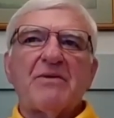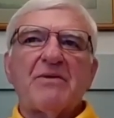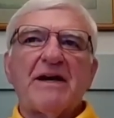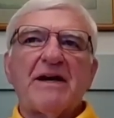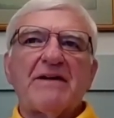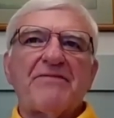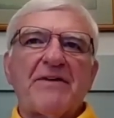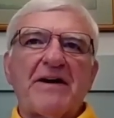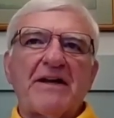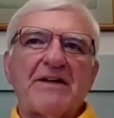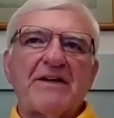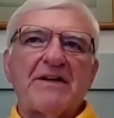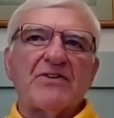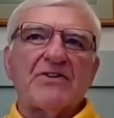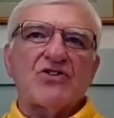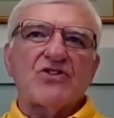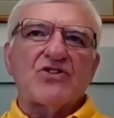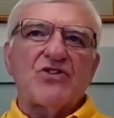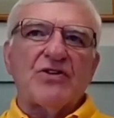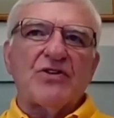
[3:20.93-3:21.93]
And when I
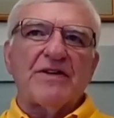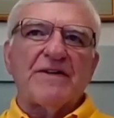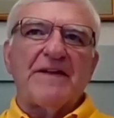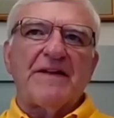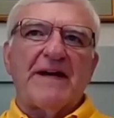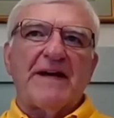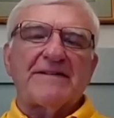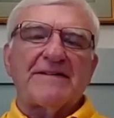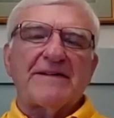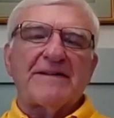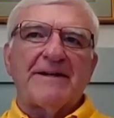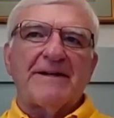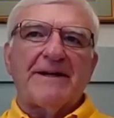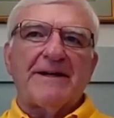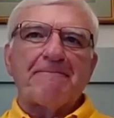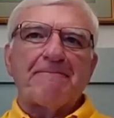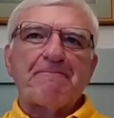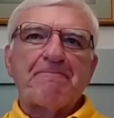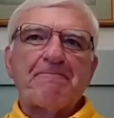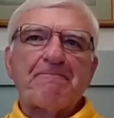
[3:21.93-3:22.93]
finally understood
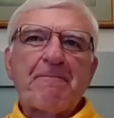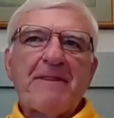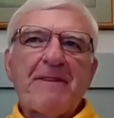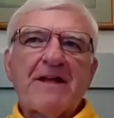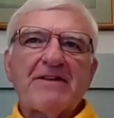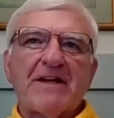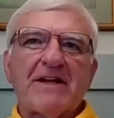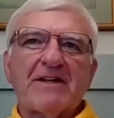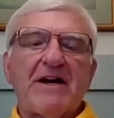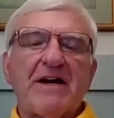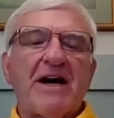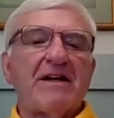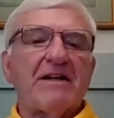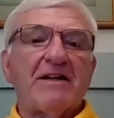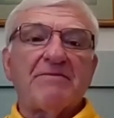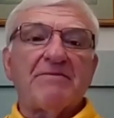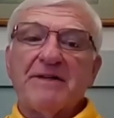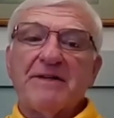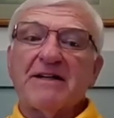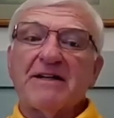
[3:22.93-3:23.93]
that,
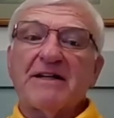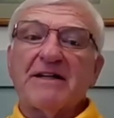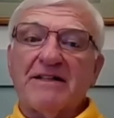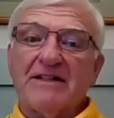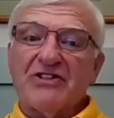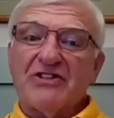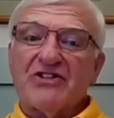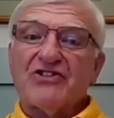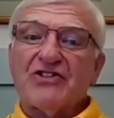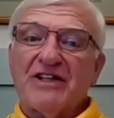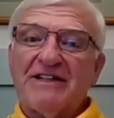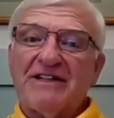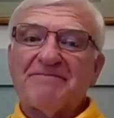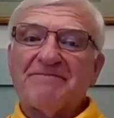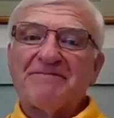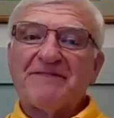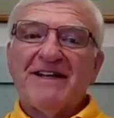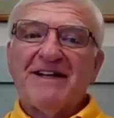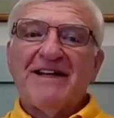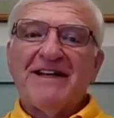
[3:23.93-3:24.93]
that God loved me
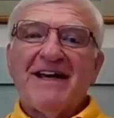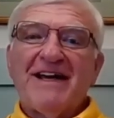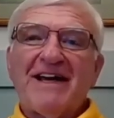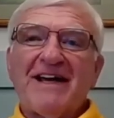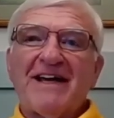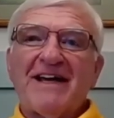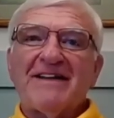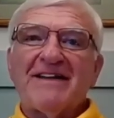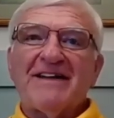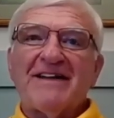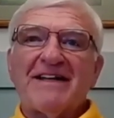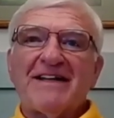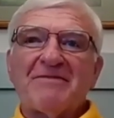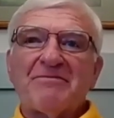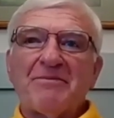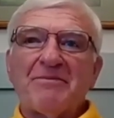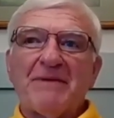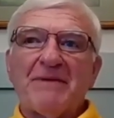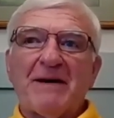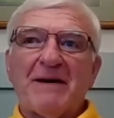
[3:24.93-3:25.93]
unconditionally,
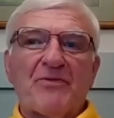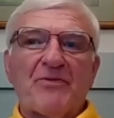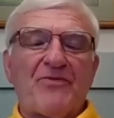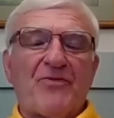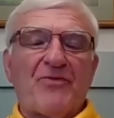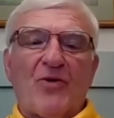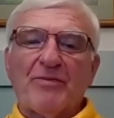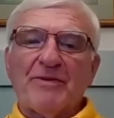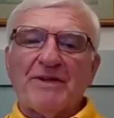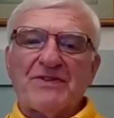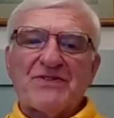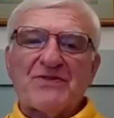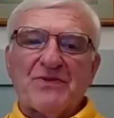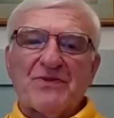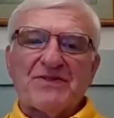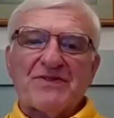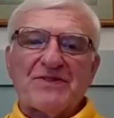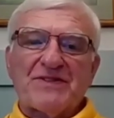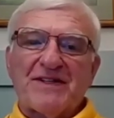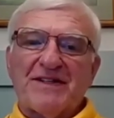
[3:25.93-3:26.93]
and that my
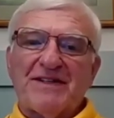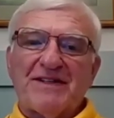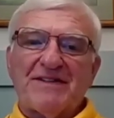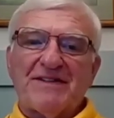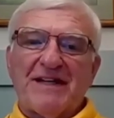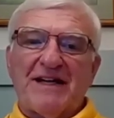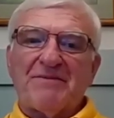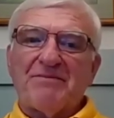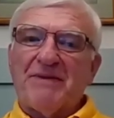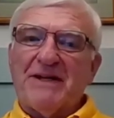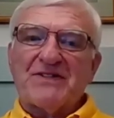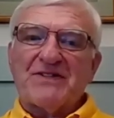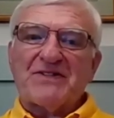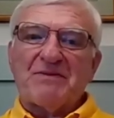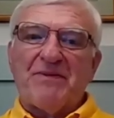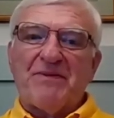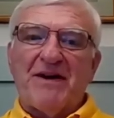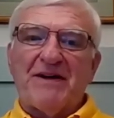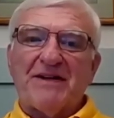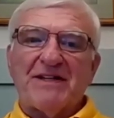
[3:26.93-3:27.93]
performance was
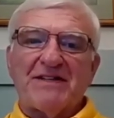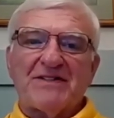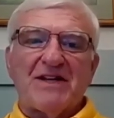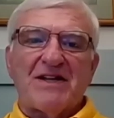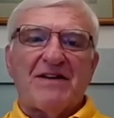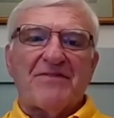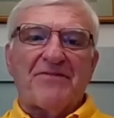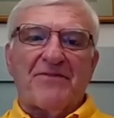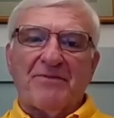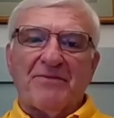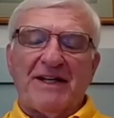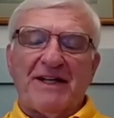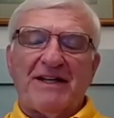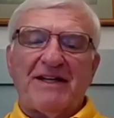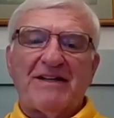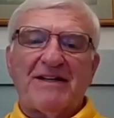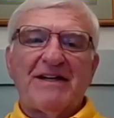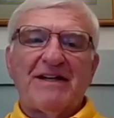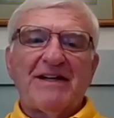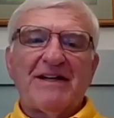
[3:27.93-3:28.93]
not based upon his love
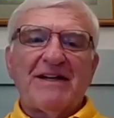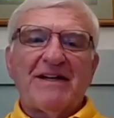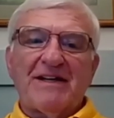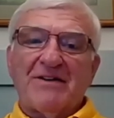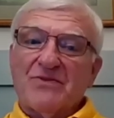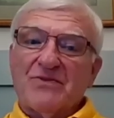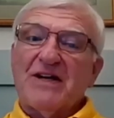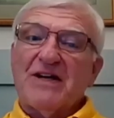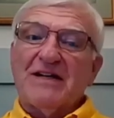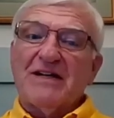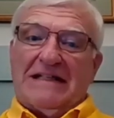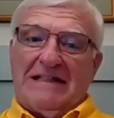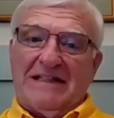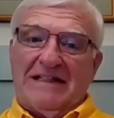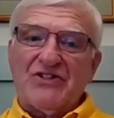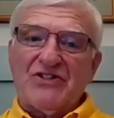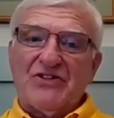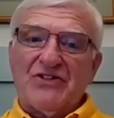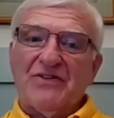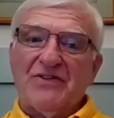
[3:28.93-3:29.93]
for me and was
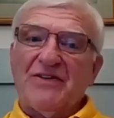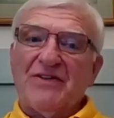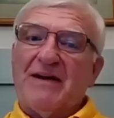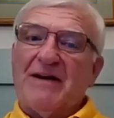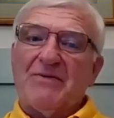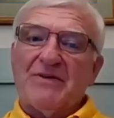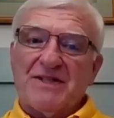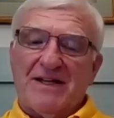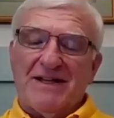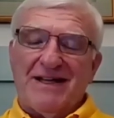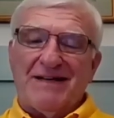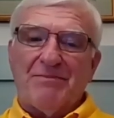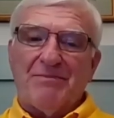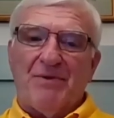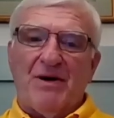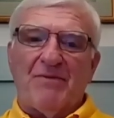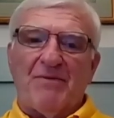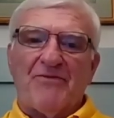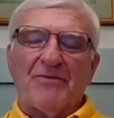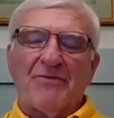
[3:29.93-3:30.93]
unconditional, that was
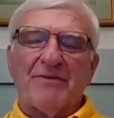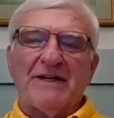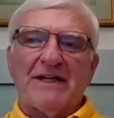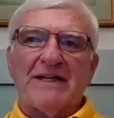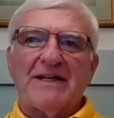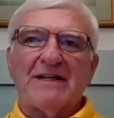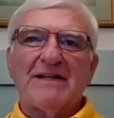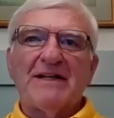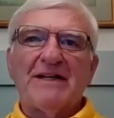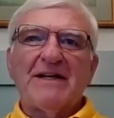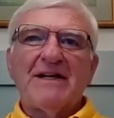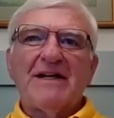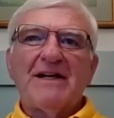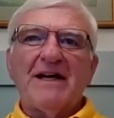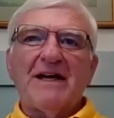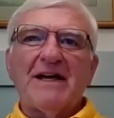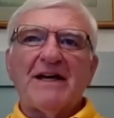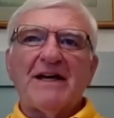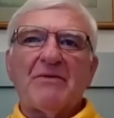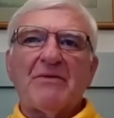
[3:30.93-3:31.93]
a light bulb for me.
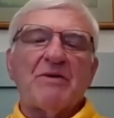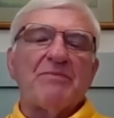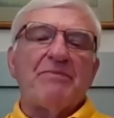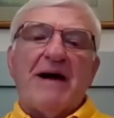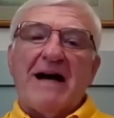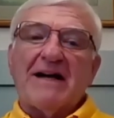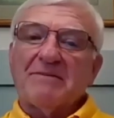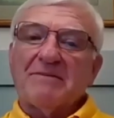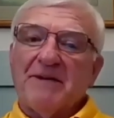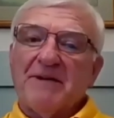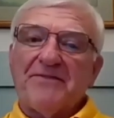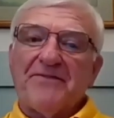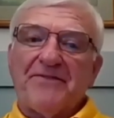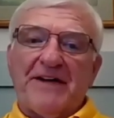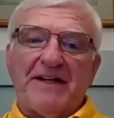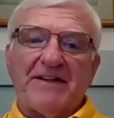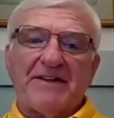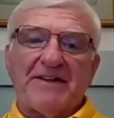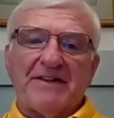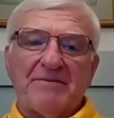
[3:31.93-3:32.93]
And I went back
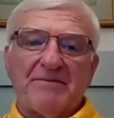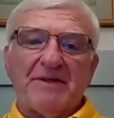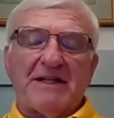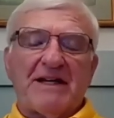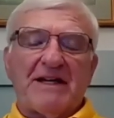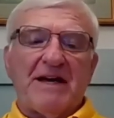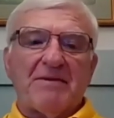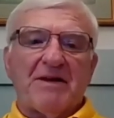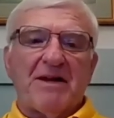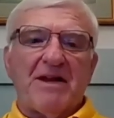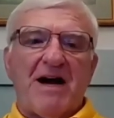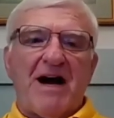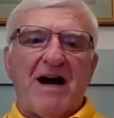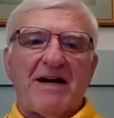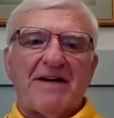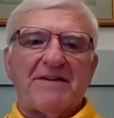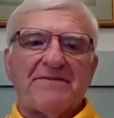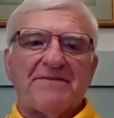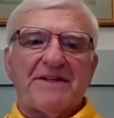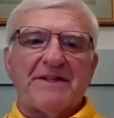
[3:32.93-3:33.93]
in my faith and it became
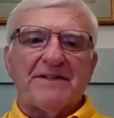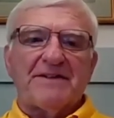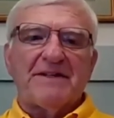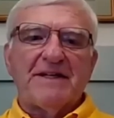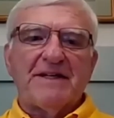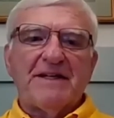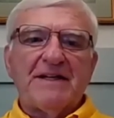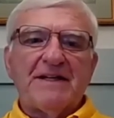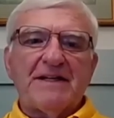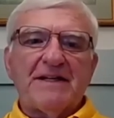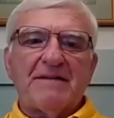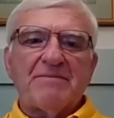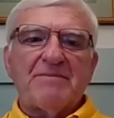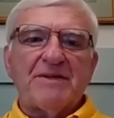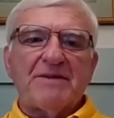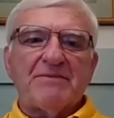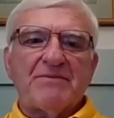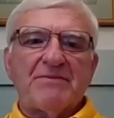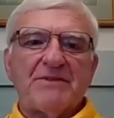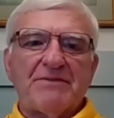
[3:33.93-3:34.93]
alive,
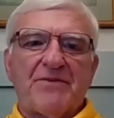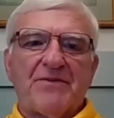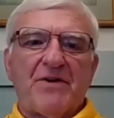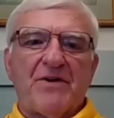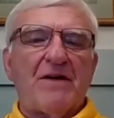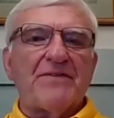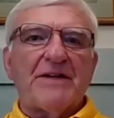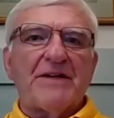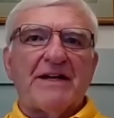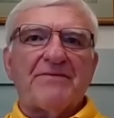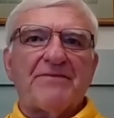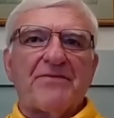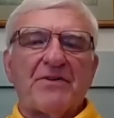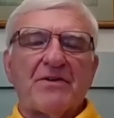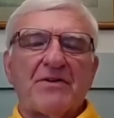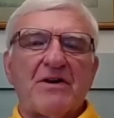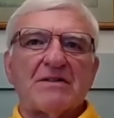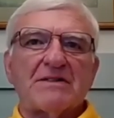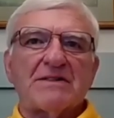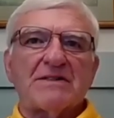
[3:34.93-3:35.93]
and I've been involved in
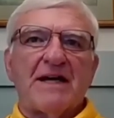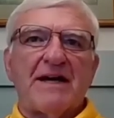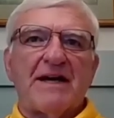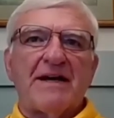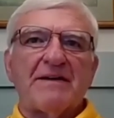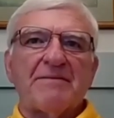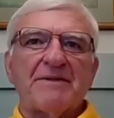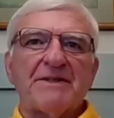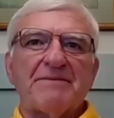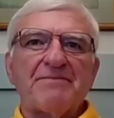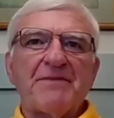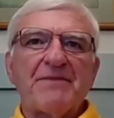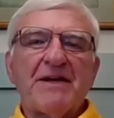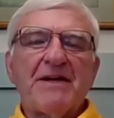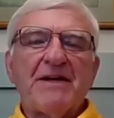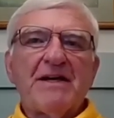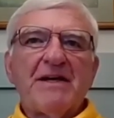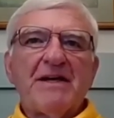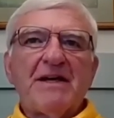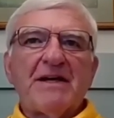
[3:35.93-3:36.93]
that for a long
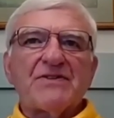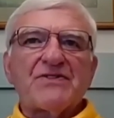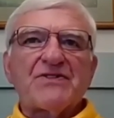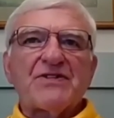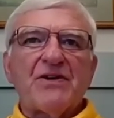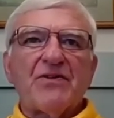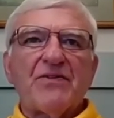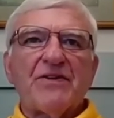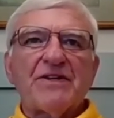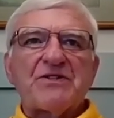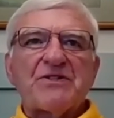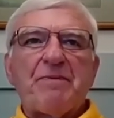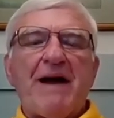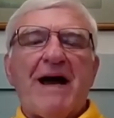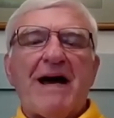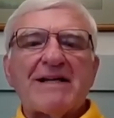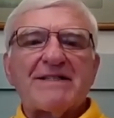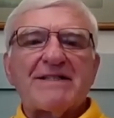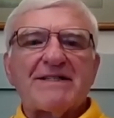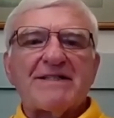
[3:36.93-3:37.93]
time. And so
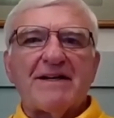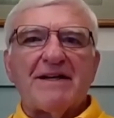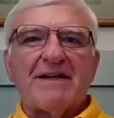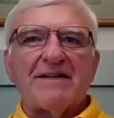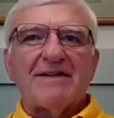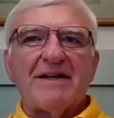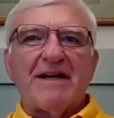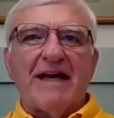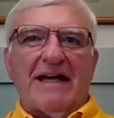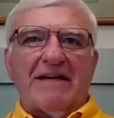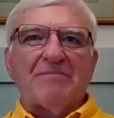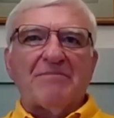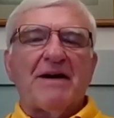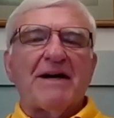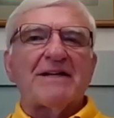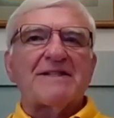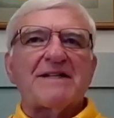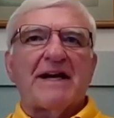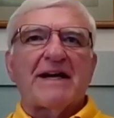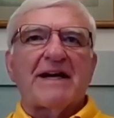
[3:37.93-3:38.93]
this past
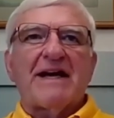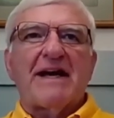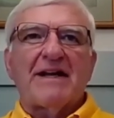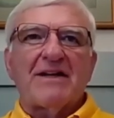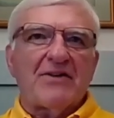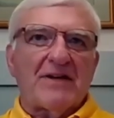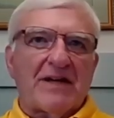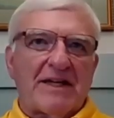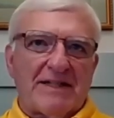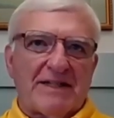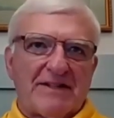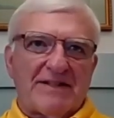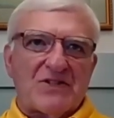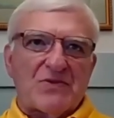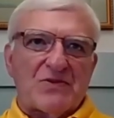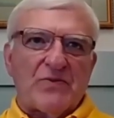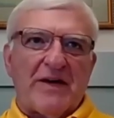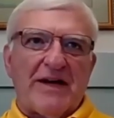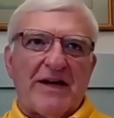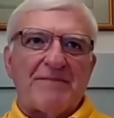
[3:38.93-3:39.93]
8 months, I kind of look
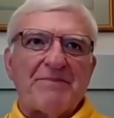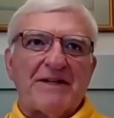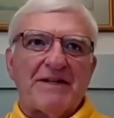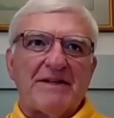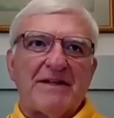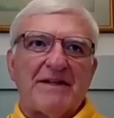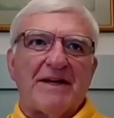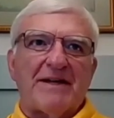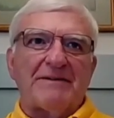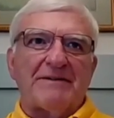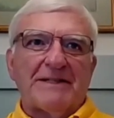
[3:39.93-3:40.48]
at it this way.